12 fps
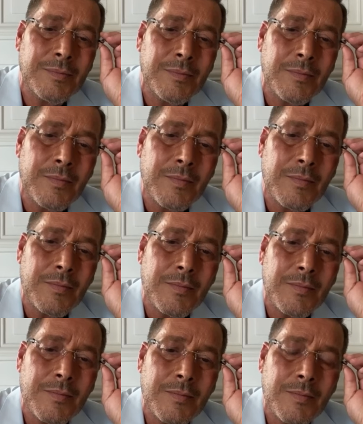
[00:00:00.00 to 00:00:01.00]

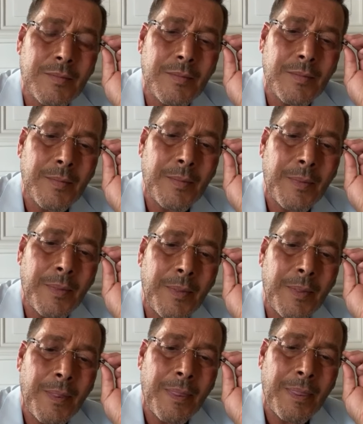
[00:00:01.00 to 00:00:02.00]

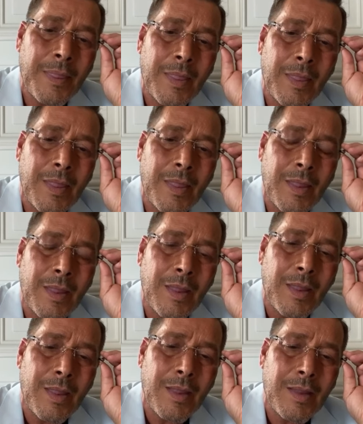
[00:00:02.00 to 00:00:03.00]

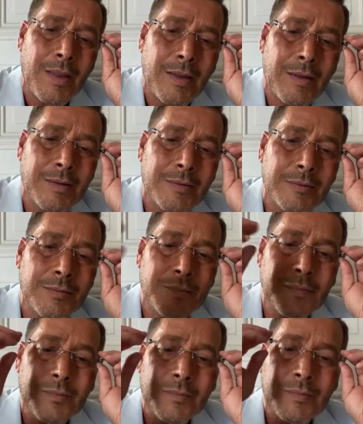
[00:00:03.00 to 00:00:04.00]

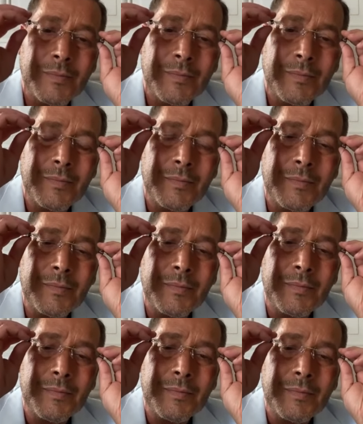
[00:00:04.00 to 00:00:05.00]

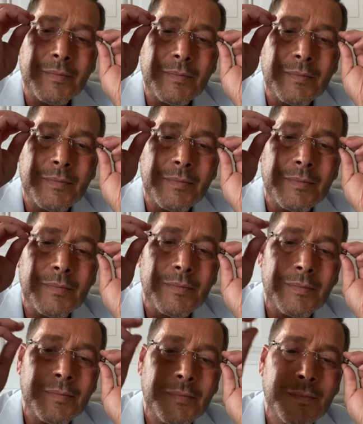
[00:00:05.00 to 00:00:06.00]

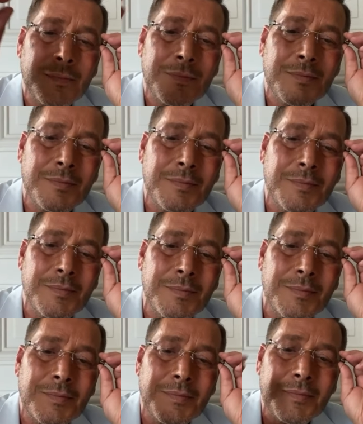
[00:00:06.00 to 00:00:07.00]

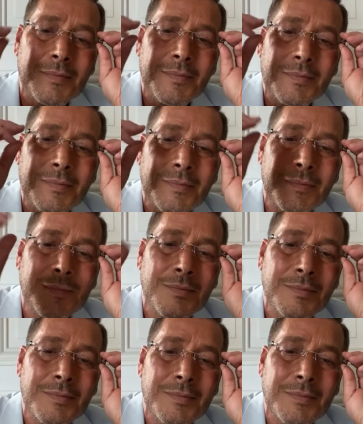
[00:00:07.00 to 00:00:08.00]
This person isn't speaking.